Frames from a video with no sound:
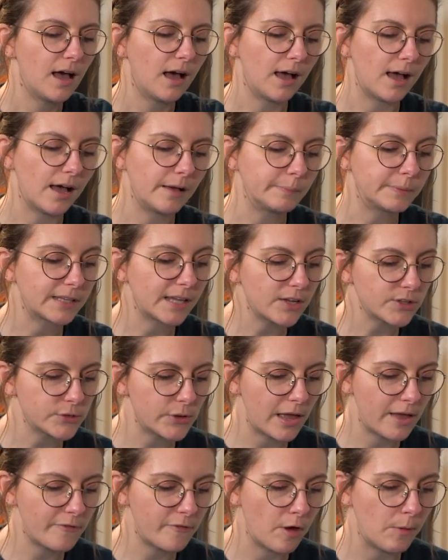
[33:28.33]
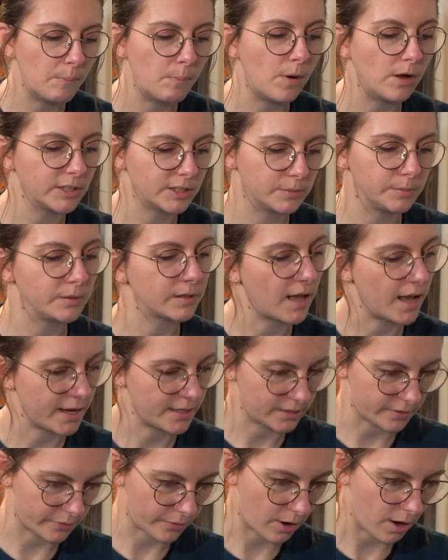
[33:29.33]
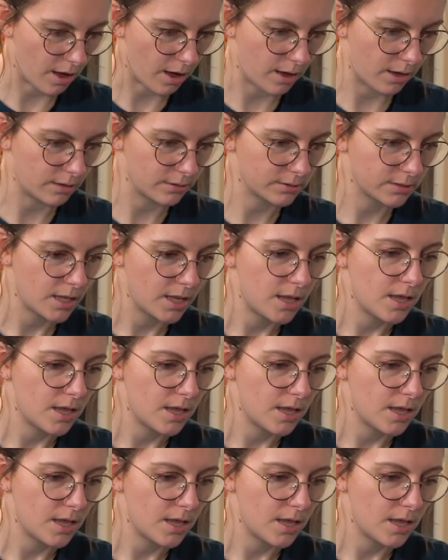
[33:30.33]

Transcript: Um, but they also have multiple kinds of calls.